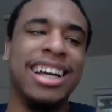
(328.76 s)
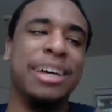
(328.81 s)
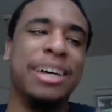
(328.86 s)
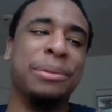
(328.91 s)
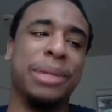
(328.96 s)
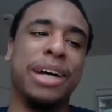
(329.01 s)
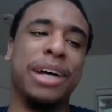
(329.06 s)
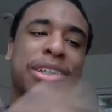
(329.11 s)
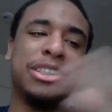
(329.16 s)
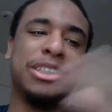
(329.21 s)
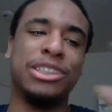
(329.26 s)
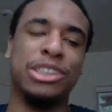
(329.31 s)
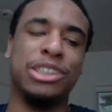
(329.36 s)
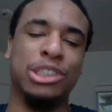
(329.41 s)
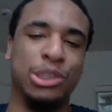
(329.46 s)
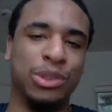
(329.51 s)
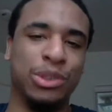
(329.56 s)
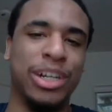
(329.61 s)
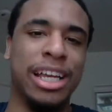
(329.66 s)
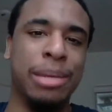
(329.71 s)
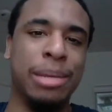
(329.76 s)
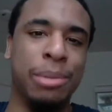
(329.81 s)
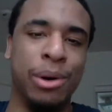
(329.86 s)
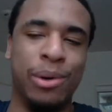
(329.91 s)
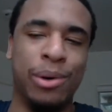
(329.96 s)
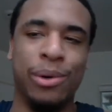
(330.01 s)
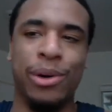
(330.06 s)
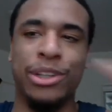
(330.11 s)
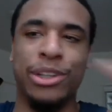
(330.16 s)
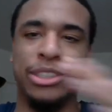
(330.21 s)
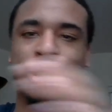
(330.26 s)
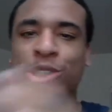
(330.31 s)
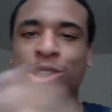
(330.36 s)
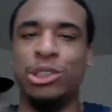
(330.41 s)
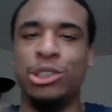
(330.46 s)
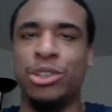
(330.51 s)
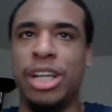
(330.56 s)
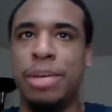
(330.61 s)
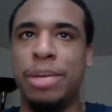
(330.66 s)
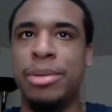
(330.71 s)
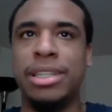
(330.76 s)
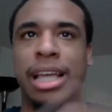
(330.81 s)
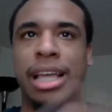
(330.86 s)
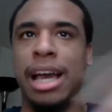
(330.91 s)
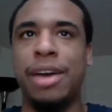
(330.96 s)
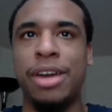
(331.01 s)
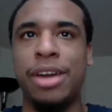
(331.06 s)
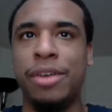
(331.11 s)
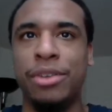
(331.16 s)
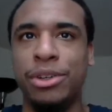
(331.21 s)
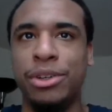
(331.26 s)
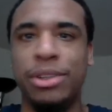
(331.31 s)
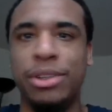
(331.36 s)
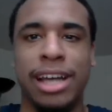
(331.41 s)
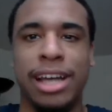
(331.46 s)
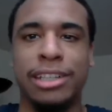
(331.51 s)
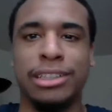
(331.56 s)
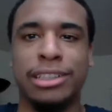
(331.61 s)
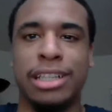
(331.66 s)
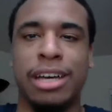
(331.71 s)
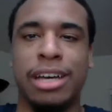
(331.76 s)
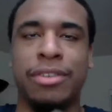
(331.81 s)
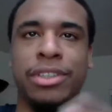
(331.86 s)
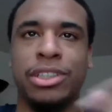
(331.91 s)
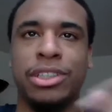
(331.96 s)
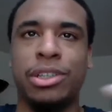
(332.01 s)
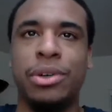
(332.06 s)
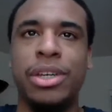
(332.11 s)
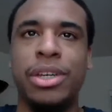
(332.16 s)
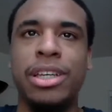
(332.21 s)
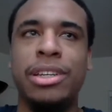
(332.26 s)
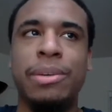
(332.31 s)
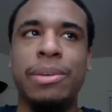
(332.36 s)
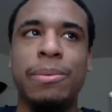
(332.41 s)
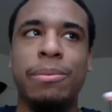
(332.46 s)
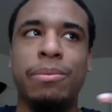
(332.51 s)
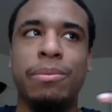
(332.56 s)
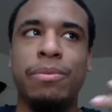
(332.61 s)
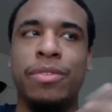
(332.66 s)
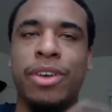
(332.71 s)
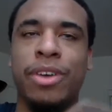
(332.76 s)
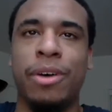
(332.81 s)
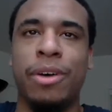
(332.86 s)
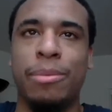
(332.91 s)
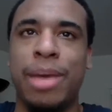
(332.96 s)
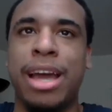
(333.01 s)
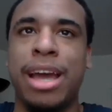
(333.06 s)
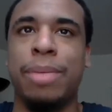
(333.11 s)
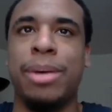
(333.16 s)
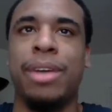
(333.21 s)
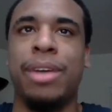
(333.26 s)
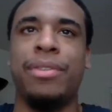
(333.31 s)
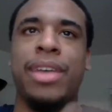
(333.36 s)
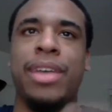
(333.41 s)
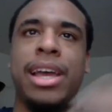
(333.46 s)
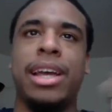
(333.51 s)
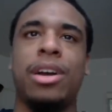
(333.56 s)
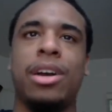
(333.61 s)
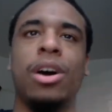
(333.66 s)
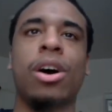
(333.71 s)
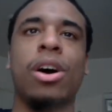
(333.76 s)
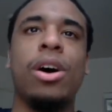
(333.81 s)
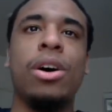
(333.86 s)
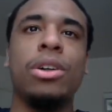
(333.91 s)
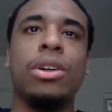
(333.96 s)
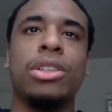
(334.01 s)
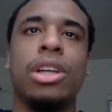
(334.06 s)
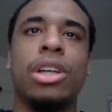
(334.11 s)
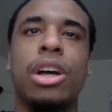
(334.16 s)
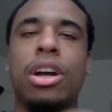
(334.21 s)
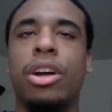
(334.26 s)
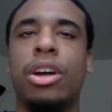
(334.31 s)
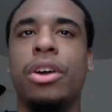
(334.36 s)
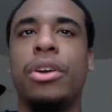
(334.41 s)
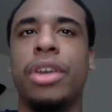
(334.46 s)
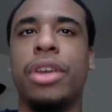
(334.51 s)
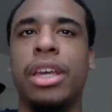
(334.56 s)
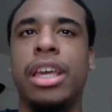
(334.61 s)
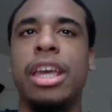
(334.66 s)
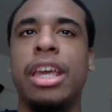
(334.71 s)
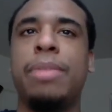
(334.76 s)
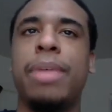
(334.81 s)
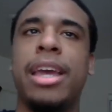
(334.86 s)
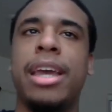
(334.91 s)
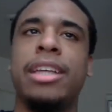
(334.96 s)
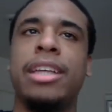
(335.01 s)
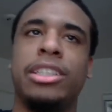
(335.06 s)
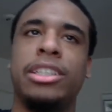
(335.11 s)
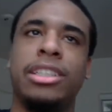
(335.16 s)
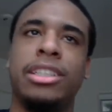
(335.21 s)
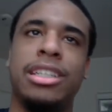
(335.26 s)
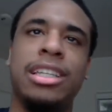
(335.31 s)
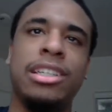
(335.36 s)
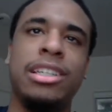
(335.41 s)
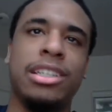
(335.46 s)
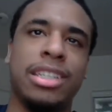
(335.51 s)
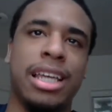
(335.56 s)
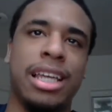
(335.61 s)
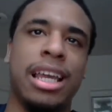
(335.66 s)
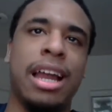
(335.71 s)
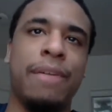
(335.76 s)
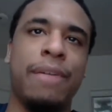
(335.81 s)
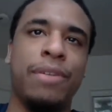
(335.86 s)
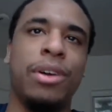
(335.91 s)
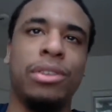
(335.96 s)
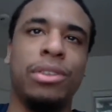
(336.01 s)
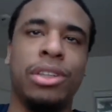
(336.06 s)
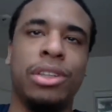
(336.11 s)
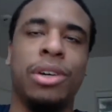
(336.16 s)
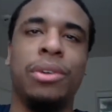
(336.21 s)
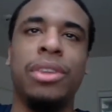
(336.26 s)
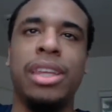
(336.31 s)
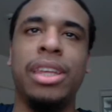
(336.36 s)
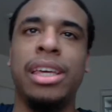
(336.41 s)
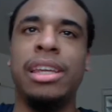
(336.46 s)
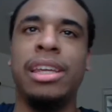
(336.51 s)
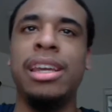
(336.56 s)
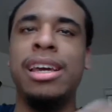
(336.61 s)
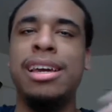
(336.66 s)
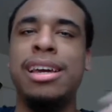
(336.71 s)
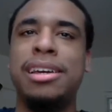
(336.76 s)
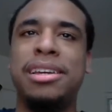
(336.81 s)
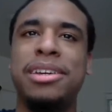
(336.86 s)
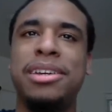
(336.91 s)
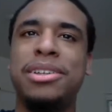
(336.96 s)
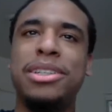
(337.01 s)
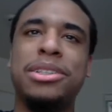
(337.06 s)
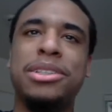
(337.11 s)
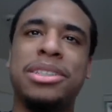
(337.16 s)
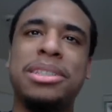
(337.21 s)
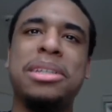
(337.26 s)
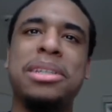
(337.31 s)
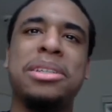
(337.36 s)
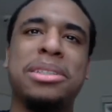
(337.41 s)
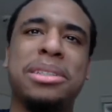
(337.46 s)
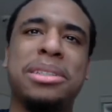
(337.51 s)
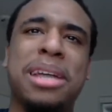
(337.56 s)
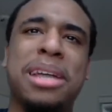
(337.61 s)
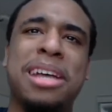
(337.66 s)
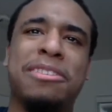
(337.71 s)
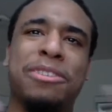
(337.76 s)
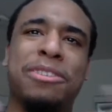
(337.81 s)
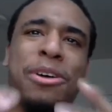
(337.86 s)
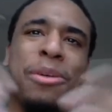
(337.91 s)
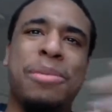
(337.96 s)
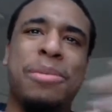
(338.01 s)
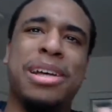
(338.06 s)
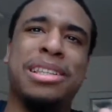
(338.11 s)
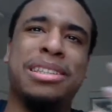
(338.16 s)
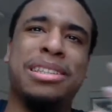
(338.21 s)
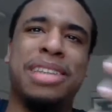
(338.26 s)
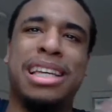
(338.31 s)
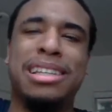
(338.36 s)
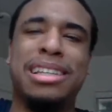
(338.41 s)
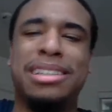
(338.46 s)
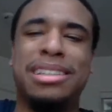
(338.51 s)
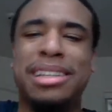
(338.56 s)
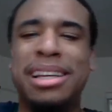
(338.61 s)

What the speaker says: that was just his dream, of course. It was a dream. He's like, I'll never do that and stuff. And so he felt bad about that, called Kirikihime, and she's just saying, I felt lonely, and it was a nice romance, like